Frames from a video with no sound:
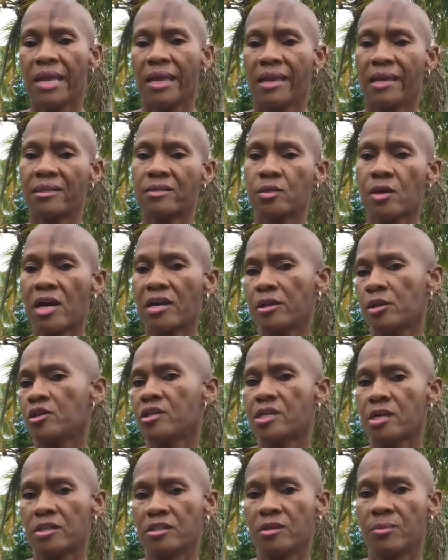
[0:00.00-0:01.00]
And so our
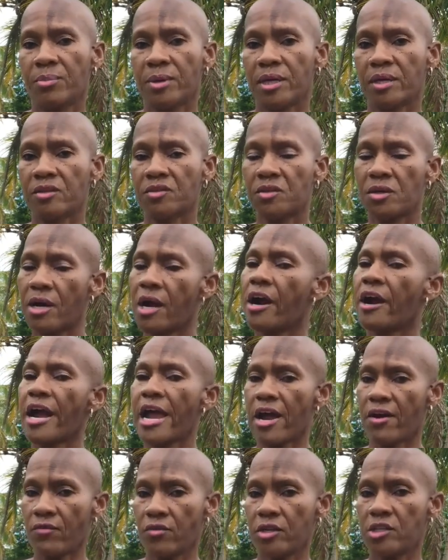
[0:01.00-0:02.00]
utility bills are
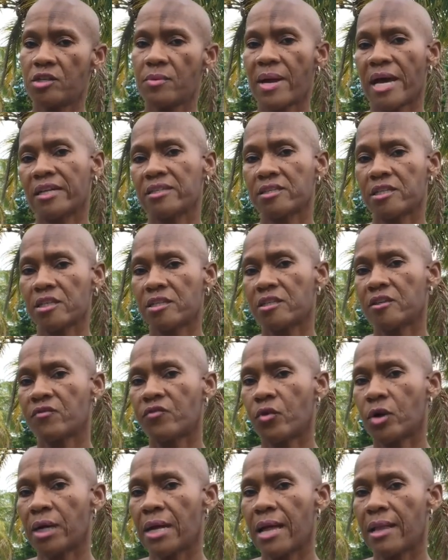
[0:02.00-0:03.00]
average about
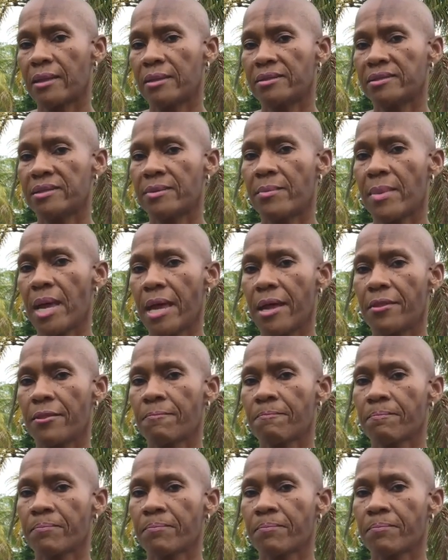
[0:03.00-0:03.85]
$64 a month.